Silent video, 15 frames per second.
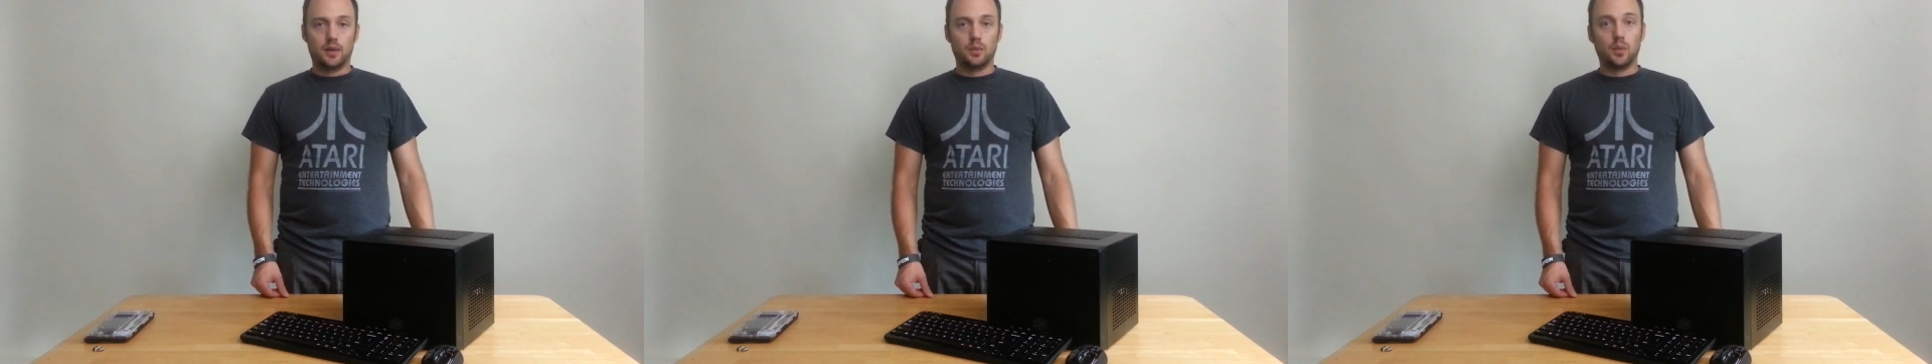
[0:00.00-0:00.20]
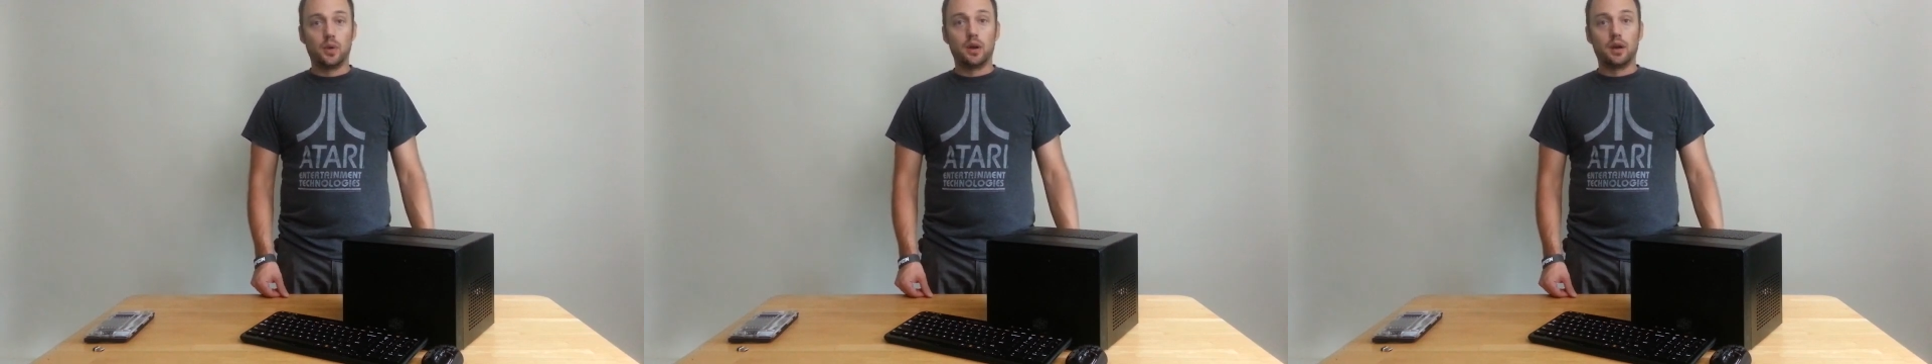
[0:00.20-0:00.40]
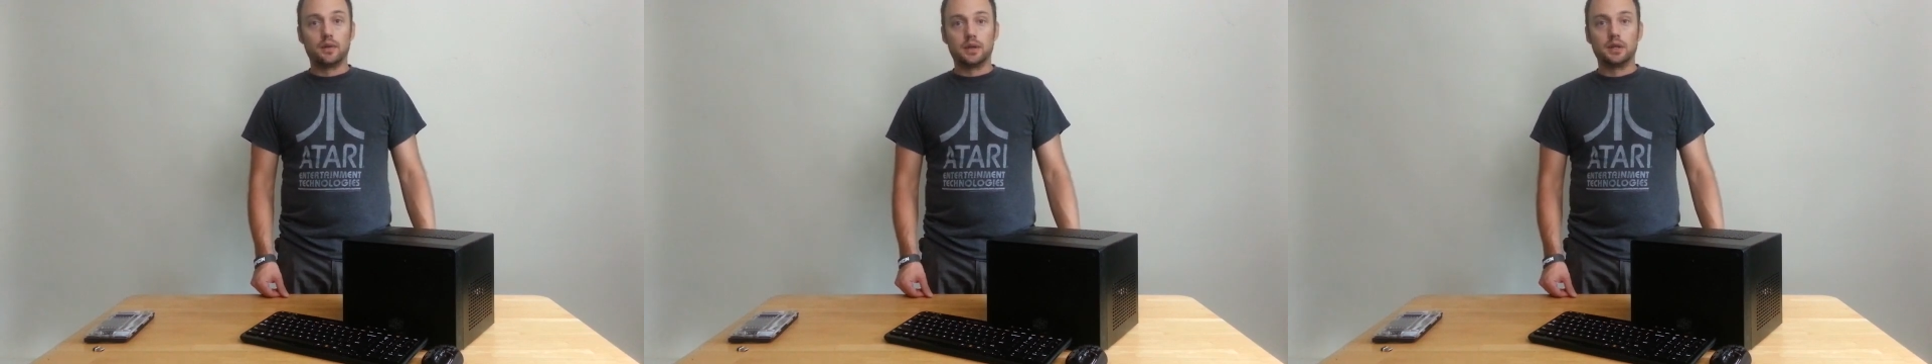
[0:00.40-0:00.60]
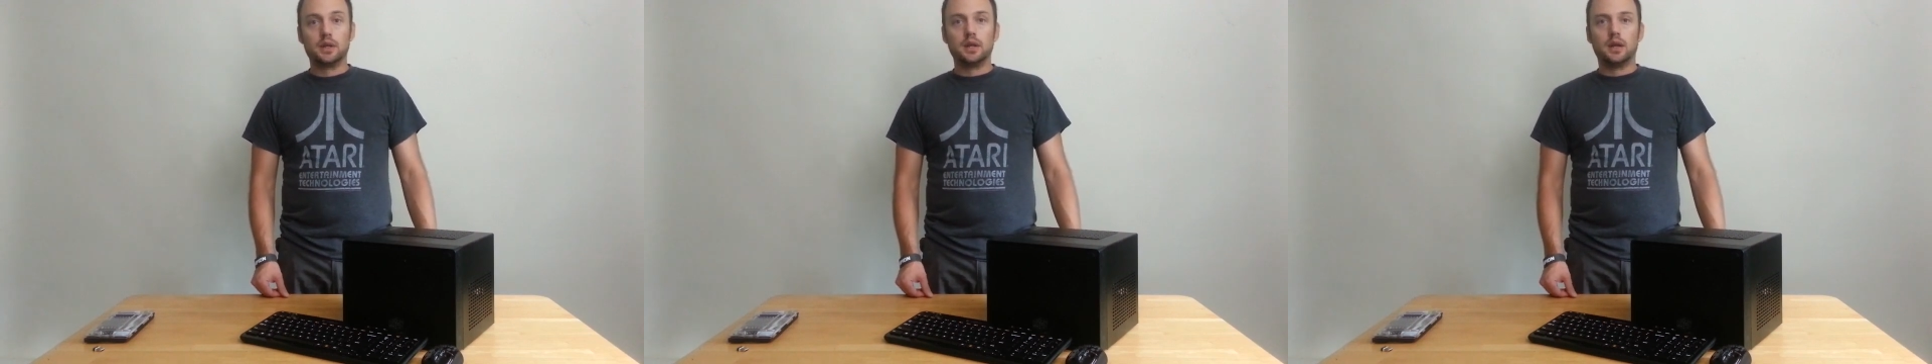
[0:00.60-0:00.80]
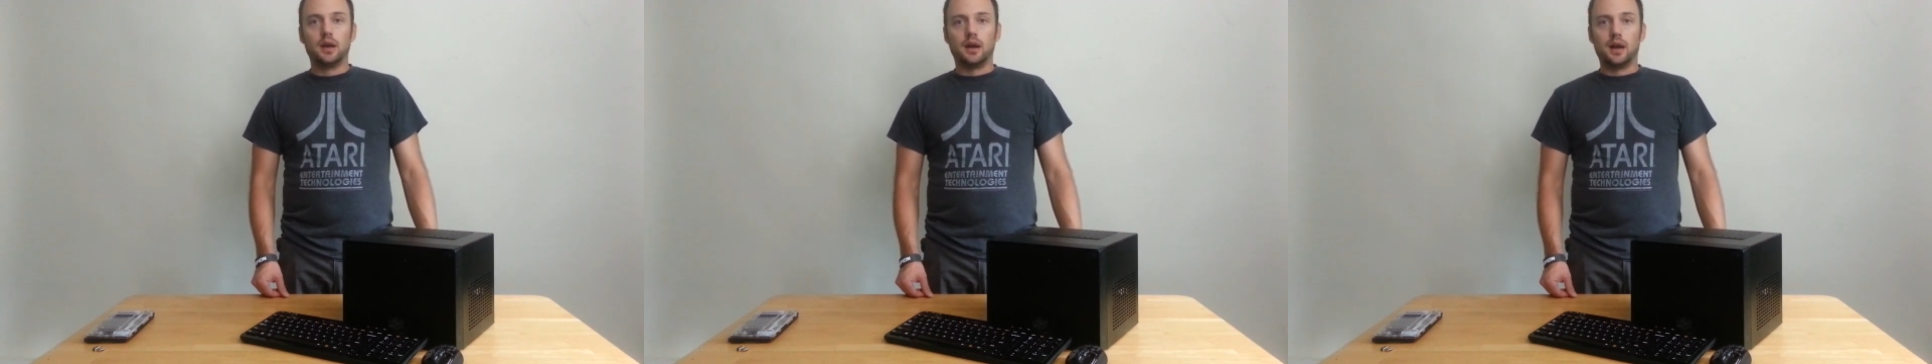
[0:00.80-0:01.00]
whatever.
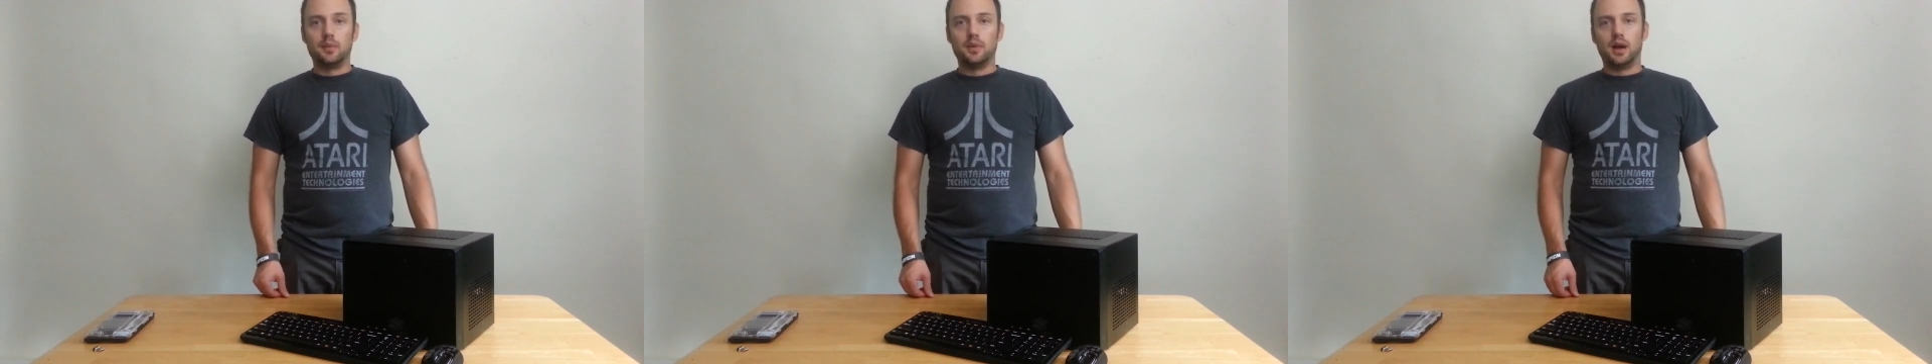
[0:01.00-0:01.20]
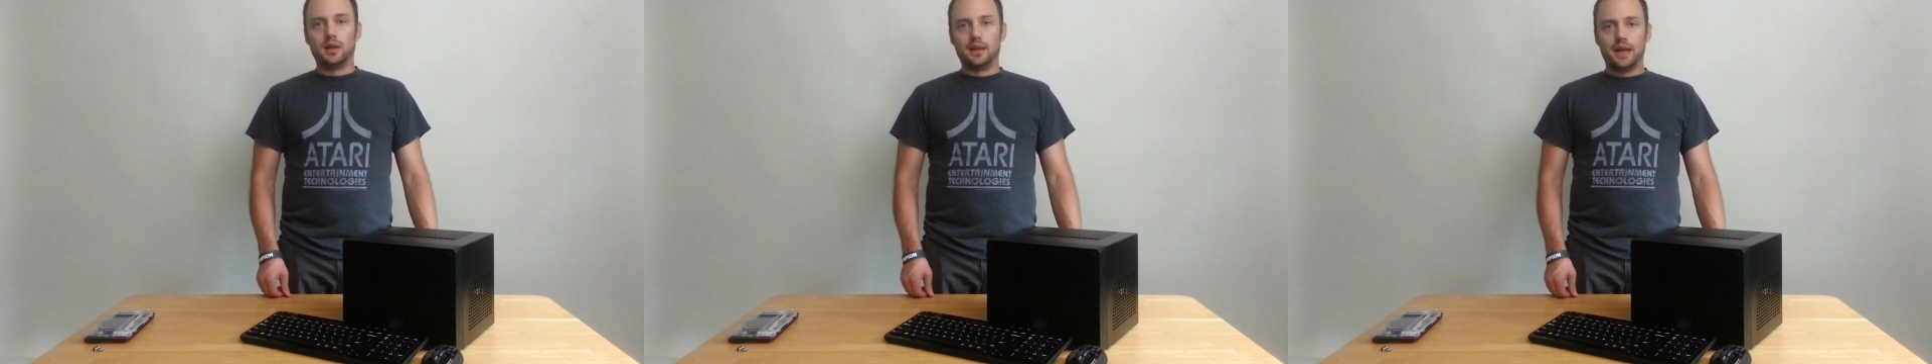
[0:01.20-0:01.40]
I'm not